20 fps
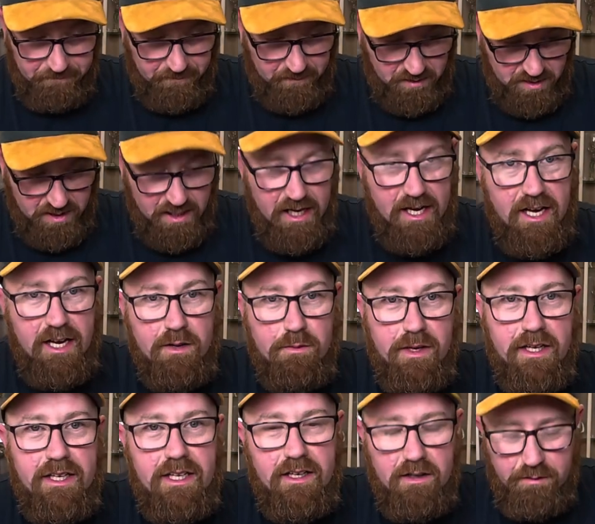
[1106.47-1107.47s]
say I
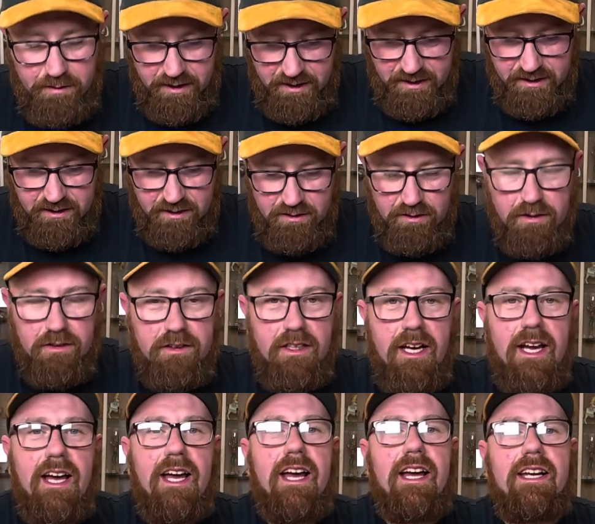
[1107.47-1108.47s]
went out with this gun
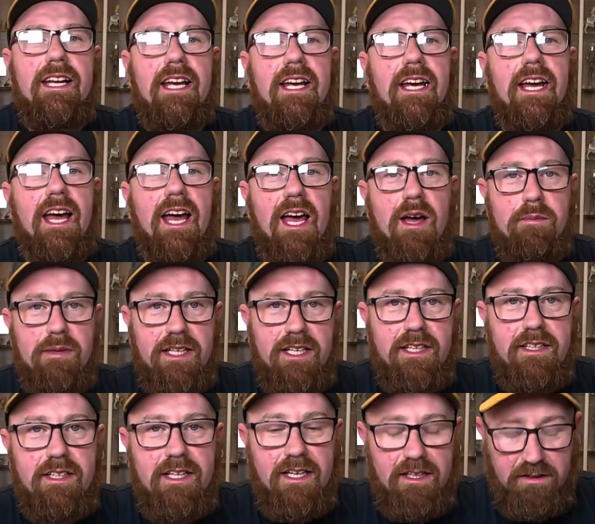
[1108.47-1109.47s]
and it hammered
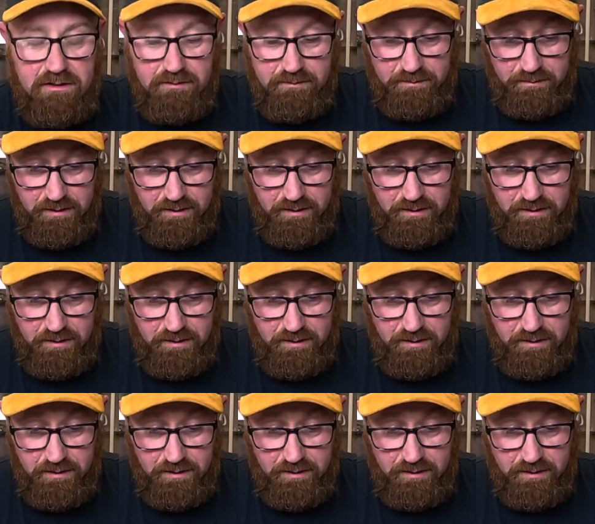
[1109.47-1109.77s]
it down,